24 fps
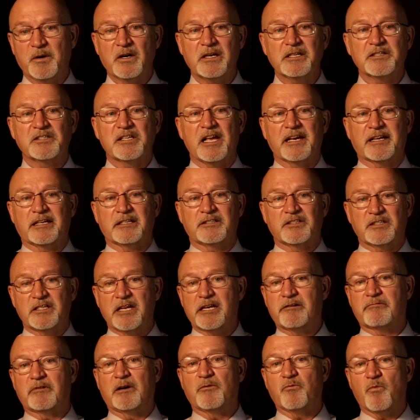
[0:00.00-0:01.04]
The book is like a
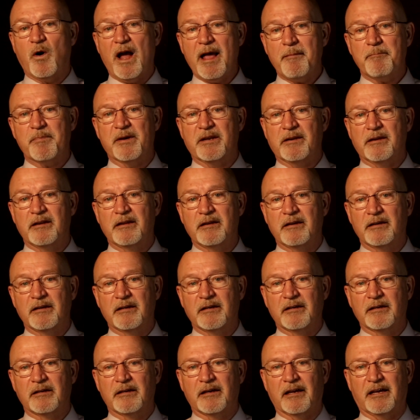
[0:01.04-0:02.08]
secret weapon,
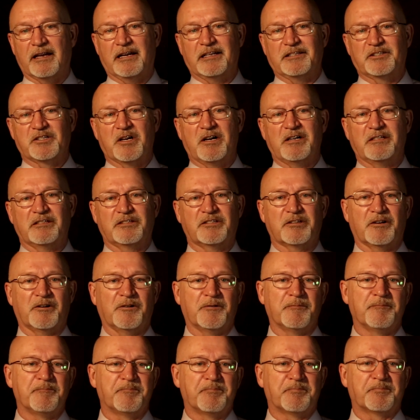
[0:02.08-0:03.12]
and it's
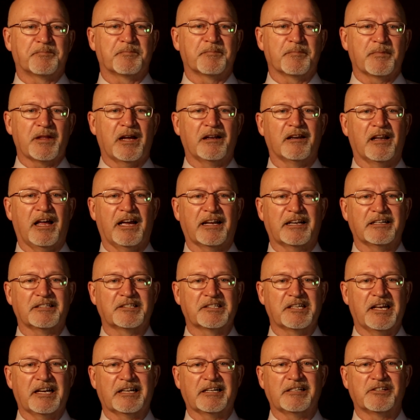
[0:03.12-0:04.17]
also
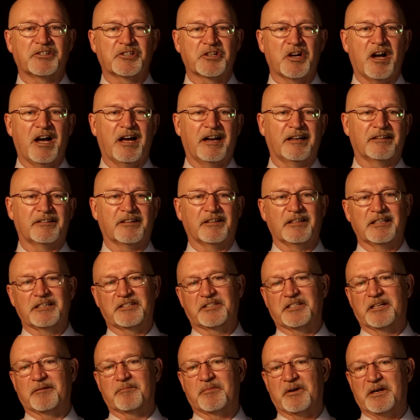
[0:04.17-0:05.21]
like a second shot at the
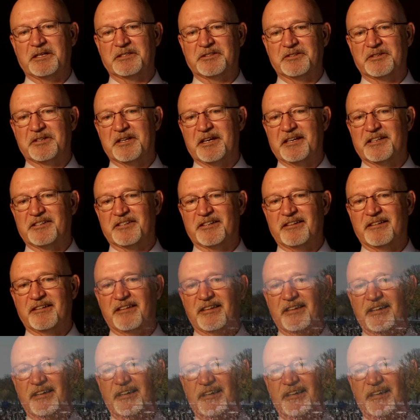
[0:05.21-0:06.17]
listing presentation.